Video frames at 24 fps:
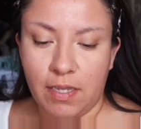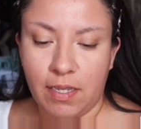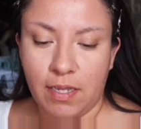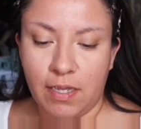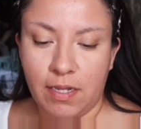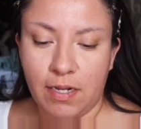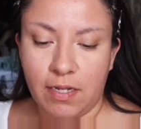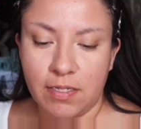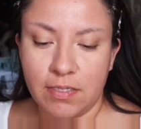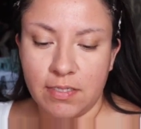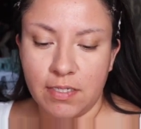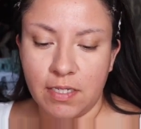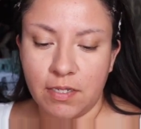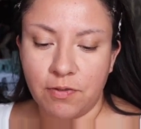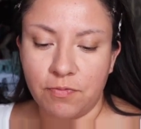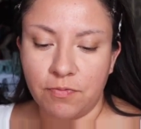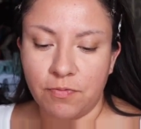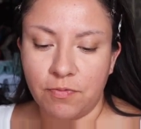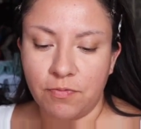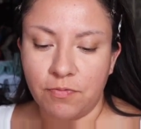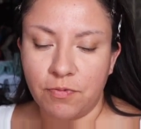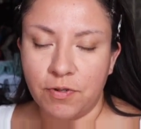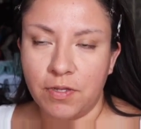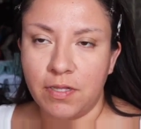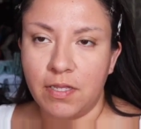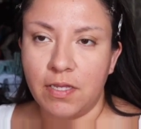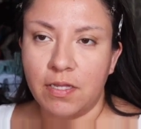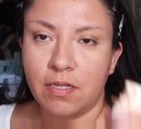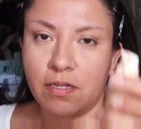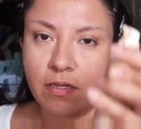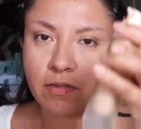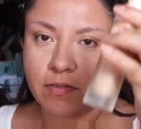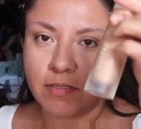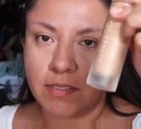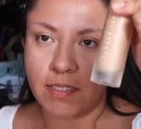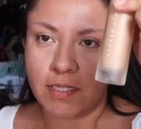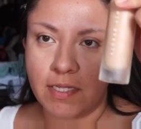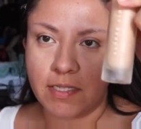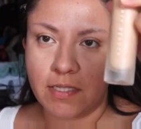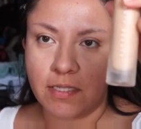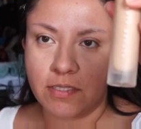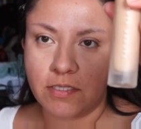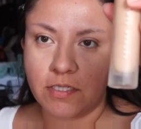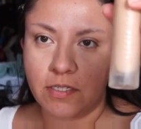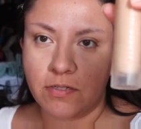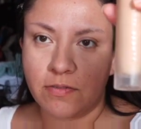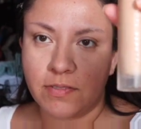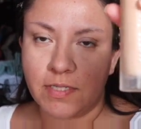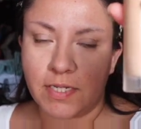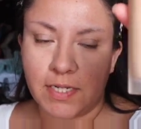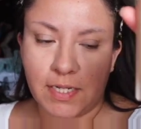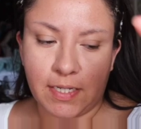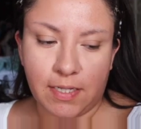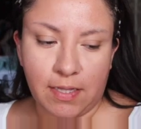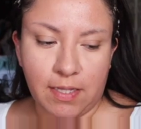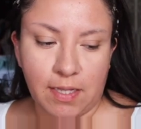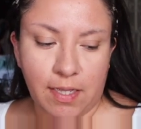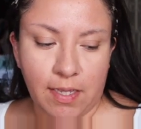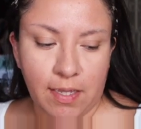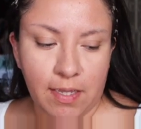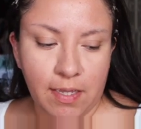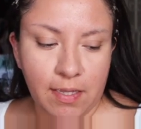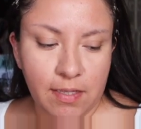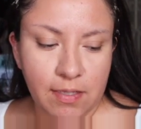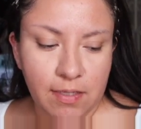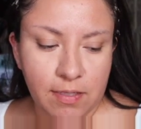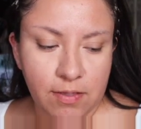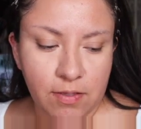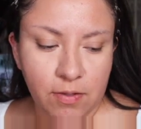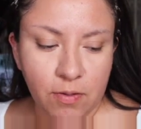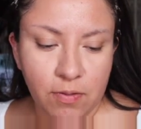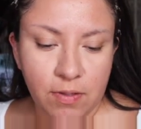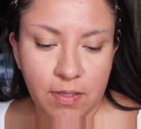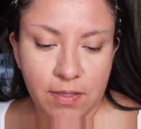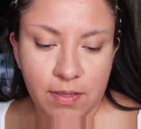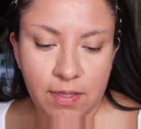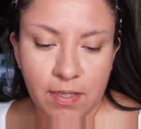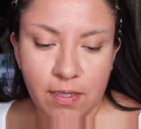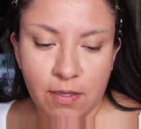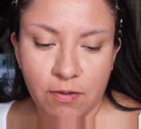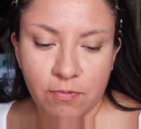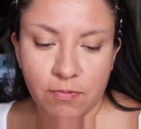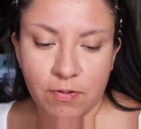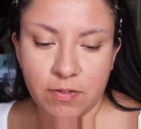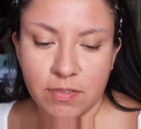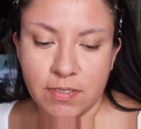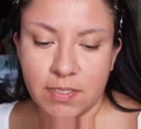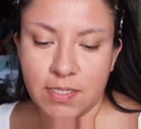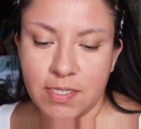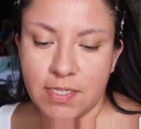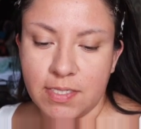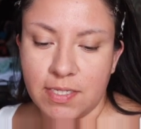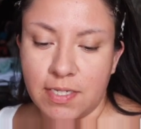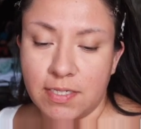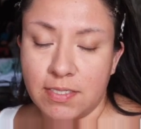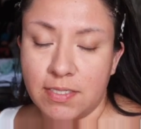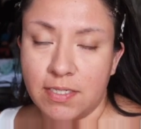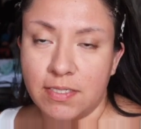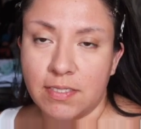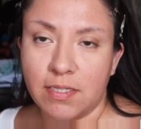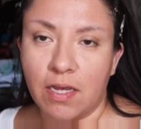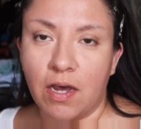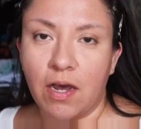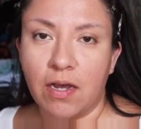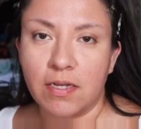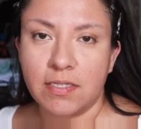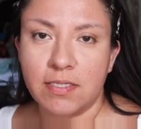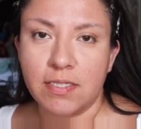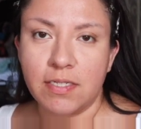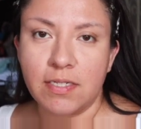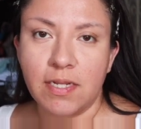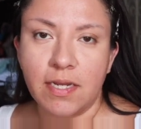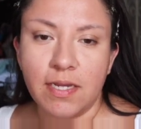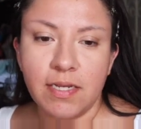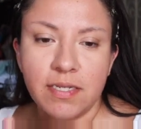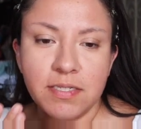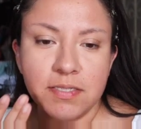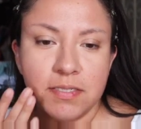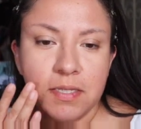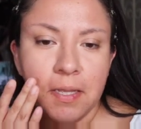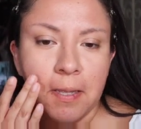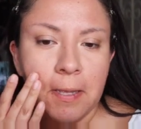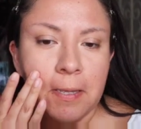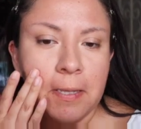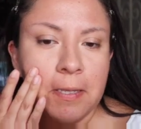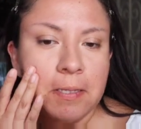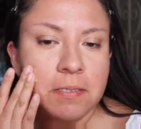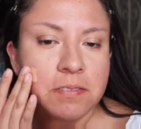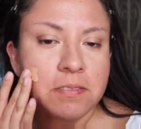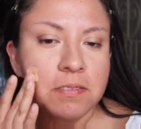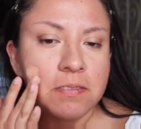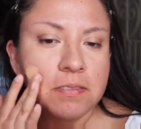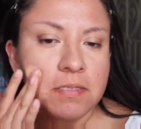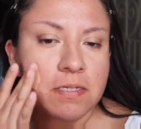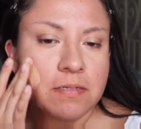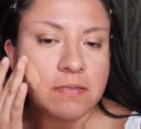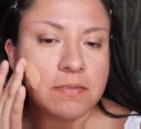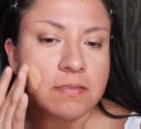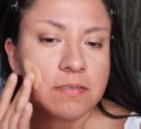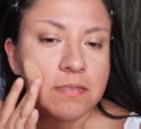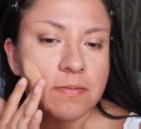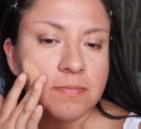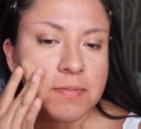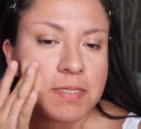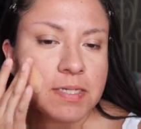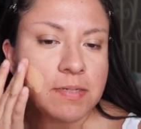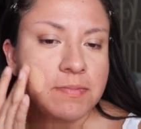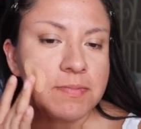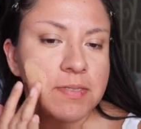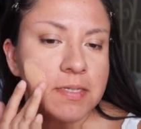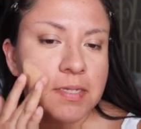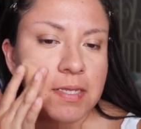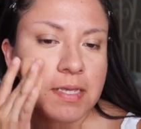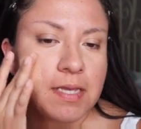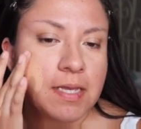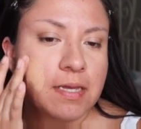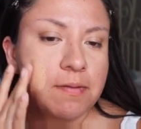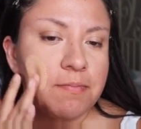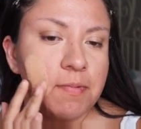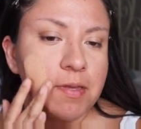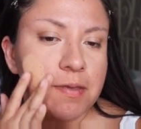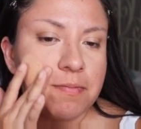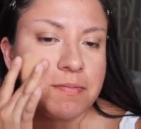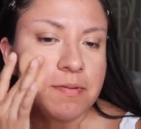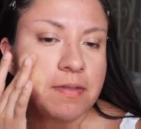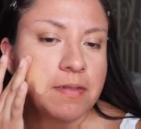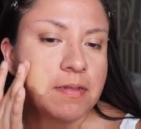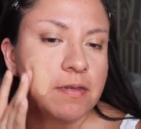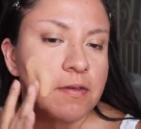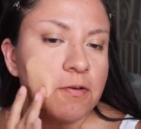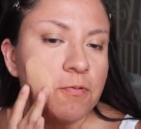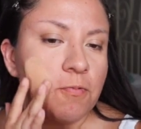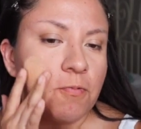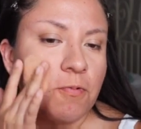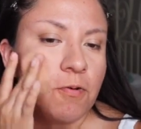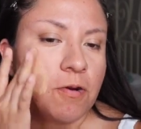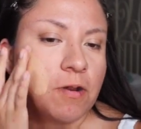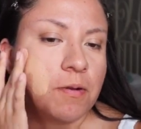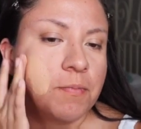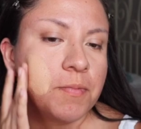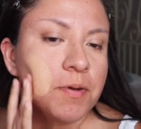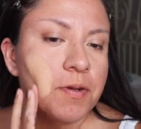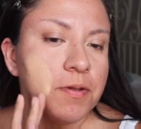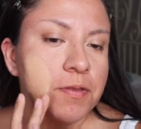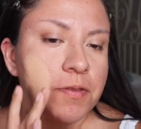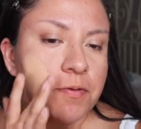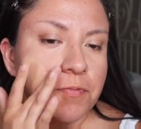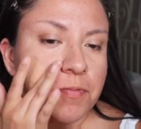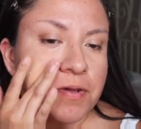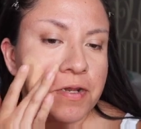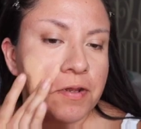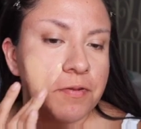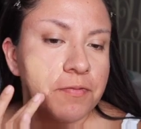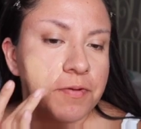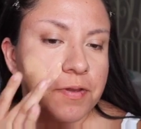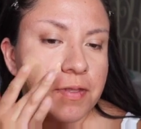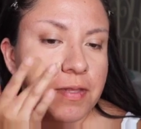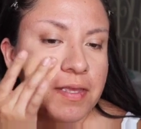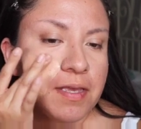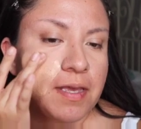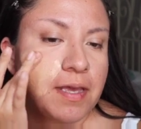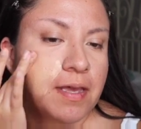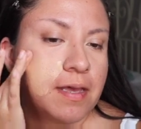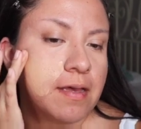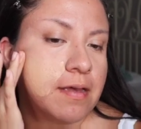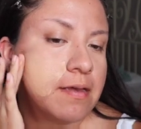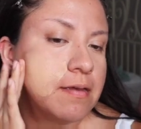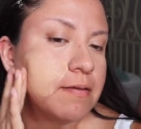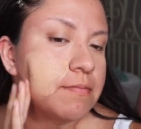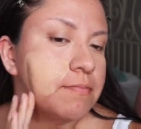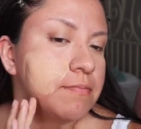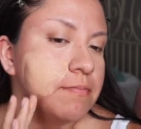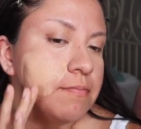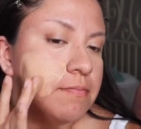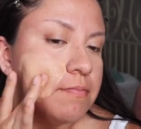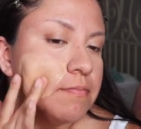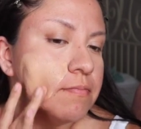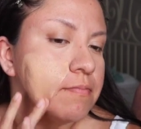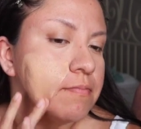and it's like really close to like the tone that I like. The only thing I will say is that it does oxidize, so sometimes it can make me look warmer than what I really am,